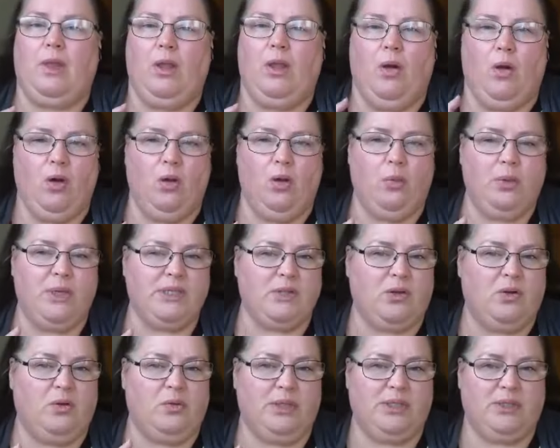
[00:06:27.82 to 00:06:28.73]
always,
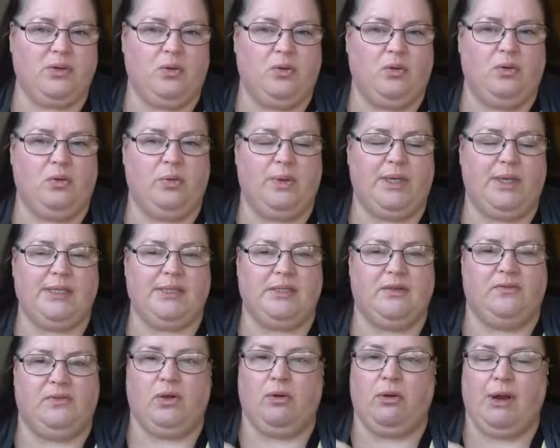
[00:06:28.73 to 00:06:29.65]
always, always,
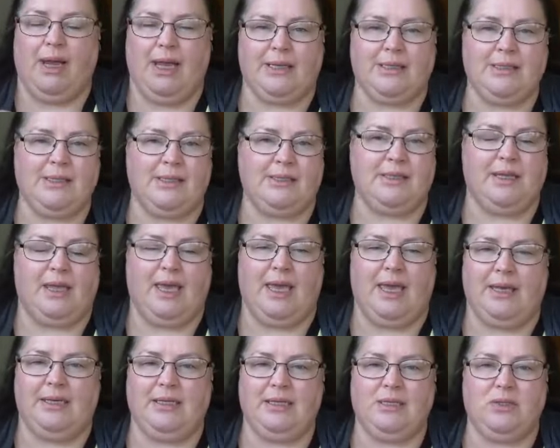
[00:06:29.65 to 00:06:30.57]
if you're accessing
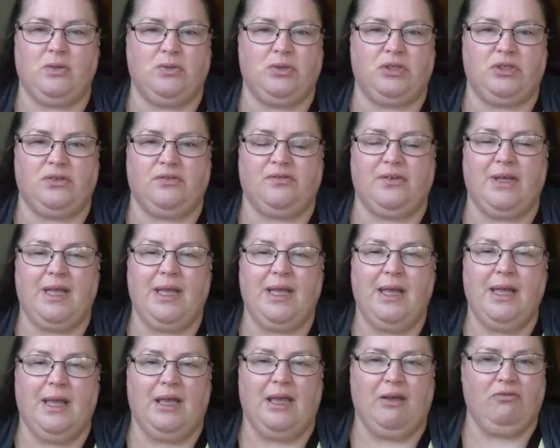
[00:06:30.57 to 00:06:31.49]
any sort of
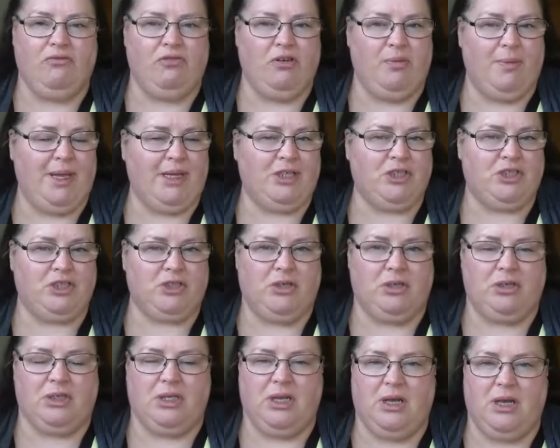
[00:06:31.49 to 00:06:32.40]
information
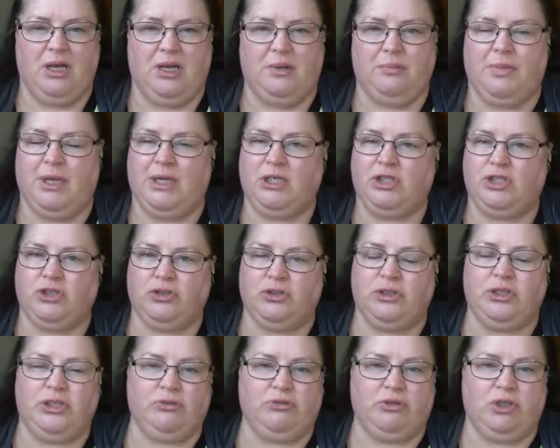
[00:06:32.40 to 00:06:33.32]
online, make
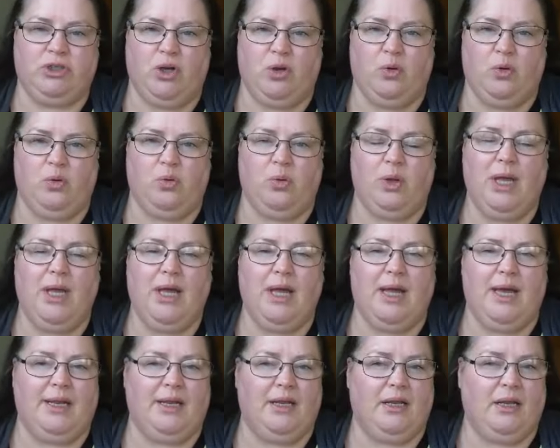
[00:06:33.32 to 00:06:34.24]
sure you know.
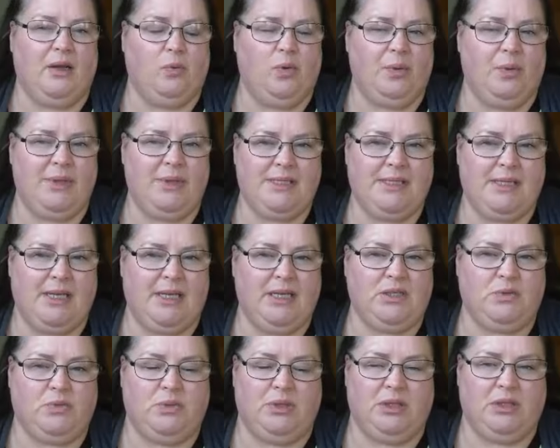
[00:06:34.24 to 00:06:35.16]
And a, a Women's
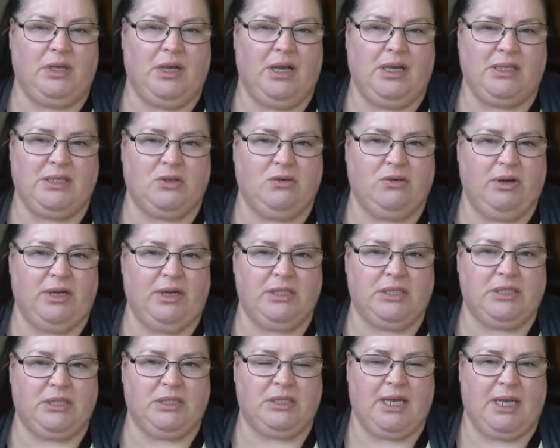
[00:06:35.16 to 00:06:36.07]
Aid will, has a
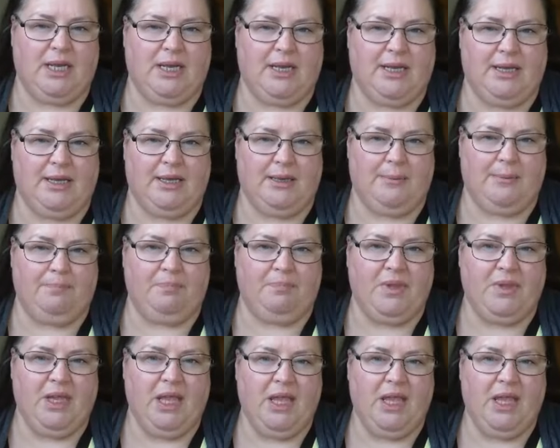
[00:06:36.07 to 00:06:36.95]
great um,